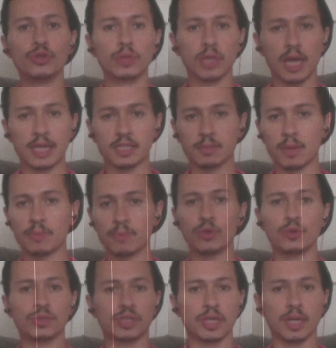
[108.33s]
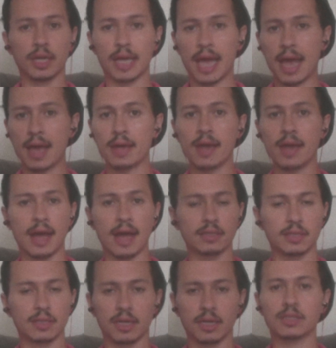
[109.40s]
utilizing my music and
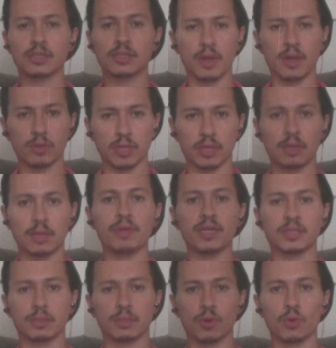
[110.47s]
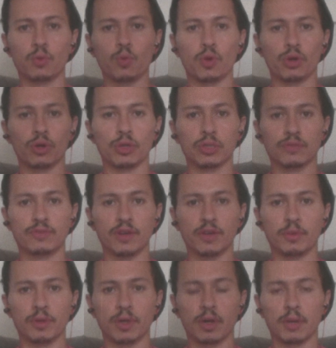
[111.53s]
acting. So that was like the best of both worlds.
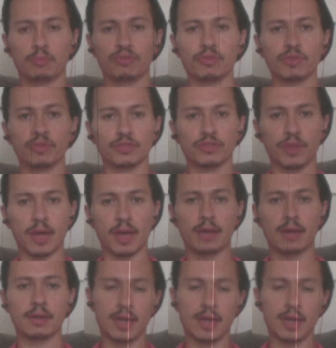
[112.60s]
Very privileged for that.